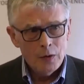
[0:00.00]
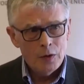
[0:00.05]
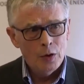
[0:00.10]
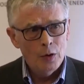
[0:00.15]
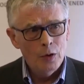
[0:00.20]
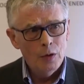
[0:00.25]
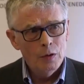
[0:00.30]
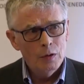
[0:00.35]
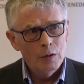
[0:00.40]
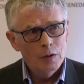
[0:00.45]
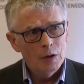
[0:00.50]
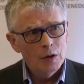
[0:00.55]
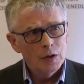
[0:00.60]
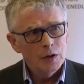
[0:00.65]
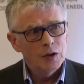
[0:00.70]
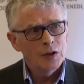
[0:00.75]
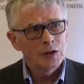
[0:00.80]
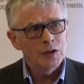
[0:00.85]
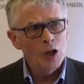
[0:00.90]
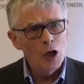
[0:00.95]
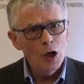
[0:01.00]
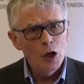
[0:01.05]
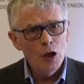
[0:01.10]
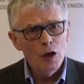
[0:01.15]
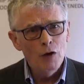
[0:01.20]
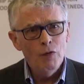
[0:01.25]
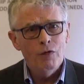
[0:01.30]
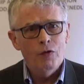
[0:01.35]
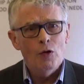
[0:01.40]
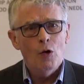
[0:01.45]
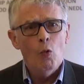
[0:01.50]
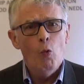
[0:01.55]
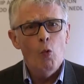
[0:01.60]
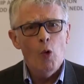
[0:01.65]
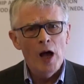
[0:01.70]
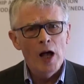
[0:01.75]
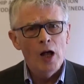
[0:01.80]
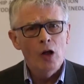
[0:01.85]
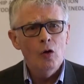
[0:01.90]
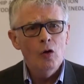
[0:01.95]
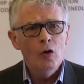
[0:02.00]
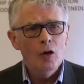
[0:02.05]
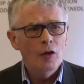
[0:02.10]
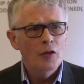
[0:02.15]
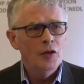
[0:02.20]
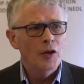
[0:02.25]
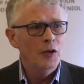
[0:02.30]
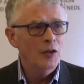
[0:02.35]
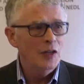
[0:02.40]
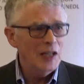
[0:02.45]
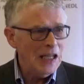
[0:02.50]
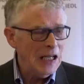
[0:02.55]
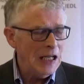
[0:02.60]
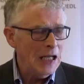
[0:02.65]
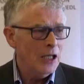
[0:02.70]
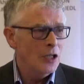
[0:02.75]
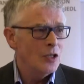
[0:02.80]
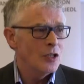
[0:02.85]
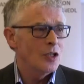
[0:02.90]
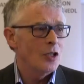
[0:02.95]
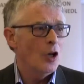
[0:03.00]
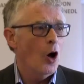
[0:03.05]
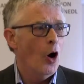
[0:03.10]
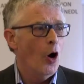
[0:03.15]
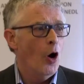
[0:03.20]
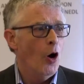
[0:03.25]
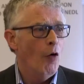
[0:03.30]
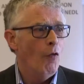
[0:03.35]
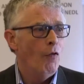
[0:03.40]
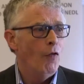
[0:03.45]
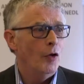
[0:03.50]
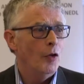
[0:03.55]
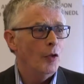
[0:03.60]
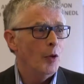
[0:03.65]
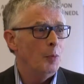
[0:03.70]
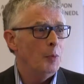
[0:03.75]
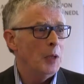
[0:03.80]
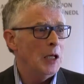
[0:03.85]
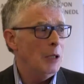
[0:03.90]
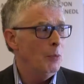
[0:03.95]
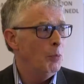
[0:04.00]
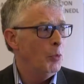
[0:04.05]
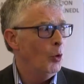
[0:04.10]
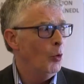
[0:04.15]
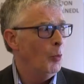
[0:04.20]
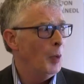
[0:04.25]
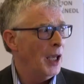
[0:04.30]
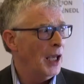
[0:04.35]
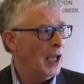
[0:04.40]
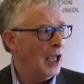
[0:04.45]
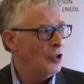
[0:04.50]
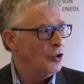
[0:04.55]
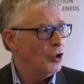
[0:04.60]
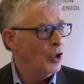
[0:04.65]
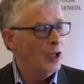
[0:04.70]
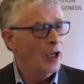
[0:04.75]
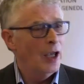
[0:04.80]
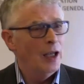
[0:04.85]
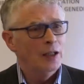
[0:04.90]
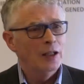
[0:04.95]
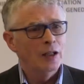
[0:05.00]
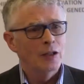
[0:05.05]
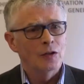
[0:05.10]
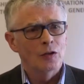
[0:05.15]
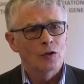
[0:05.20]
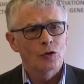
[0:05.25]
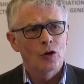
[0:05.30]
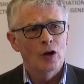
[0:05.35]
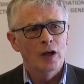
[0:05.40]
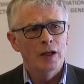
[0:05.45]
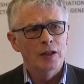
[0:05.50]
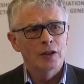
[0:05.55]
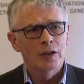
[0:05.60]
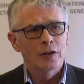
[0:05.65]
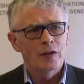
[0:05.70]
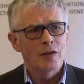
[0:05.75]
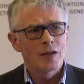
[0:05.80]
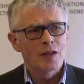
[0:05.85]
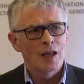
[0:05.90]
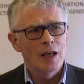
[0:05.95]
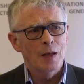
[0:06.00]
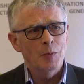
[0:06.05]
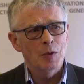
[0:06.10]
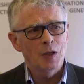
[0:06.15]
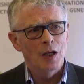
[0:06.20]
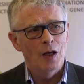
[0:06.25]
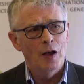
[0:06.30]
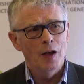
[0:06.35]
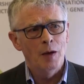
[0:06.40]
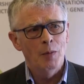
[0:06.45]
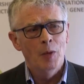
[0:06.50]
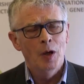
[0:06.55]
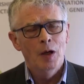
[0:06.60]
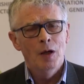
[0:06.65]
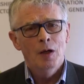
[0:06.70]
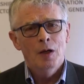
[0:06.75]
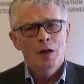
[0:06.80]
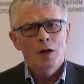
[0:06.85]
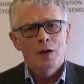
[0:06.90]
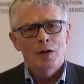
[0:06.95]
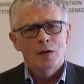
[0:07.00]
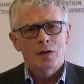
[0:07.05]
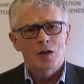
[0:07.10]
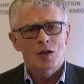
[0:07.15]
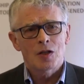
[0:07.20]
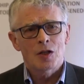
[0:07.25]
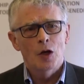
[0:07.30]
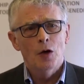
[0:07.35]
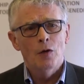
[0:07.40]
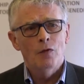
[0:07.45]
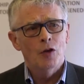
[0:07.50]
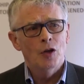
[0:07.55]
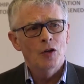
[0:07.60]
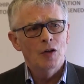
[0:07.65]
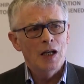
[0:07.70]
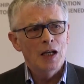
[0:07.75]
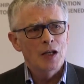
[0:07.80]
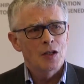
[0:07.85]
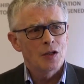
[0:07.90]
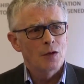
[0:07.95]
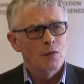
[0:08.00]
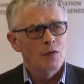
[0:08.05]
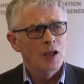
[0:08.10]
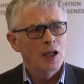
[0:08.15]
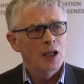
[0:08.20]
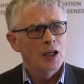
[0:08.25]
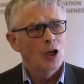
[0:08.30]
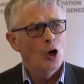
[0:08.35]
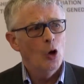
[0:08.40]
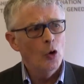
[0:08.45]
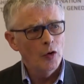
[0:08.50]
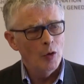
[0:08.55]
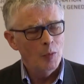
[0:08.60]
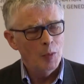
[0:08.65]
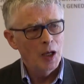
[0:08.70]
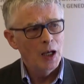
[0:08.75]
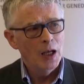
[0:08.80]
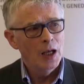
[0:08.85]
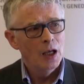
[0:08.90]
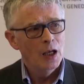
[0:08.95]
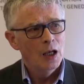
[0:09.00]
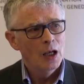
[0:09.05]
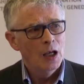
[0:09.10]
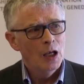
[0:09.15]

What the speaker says: to serve well the needs of the people being educated and trained, and at the same time to serve the needs of the economy,